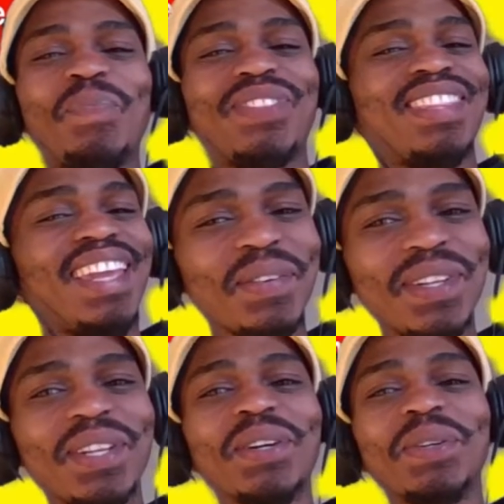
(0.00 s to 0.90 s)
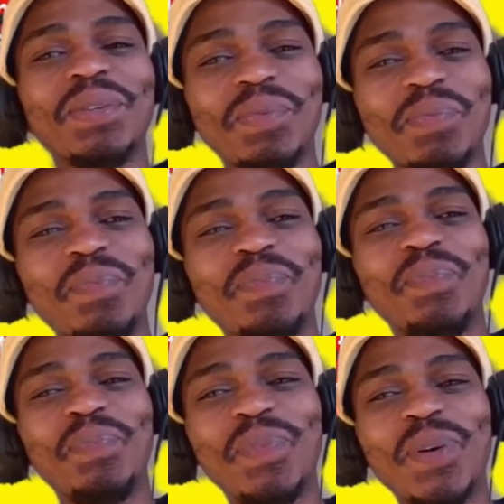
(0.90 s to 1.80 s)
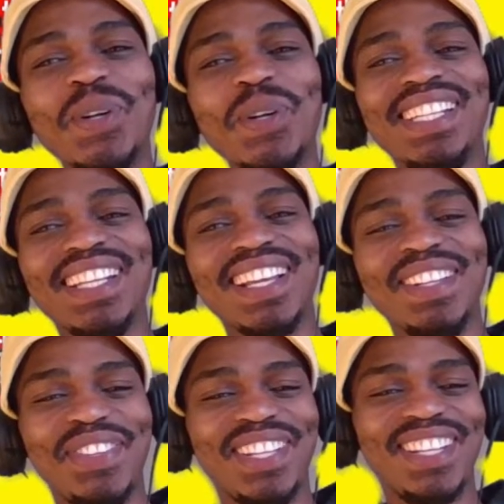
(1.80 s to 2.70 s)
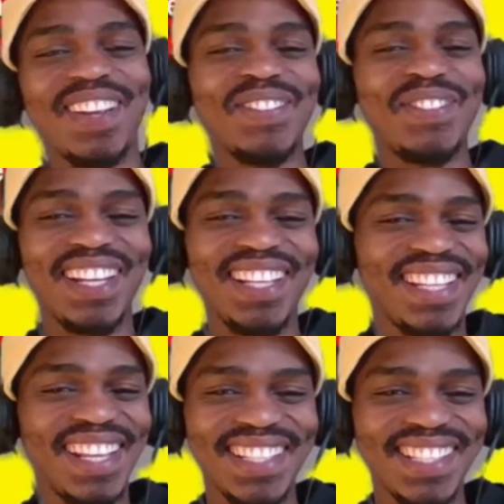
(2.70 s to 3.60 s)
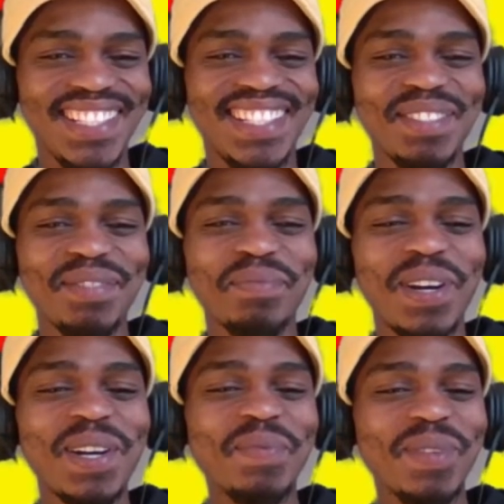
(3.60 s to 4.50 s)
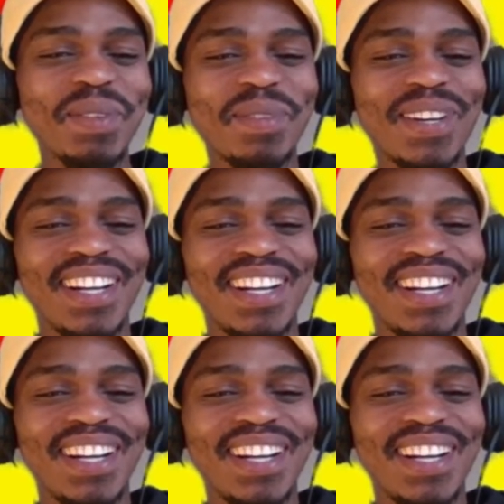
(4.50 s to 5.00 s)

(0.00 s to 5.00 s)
There we go. Political freedom in Zimbabwe, bro.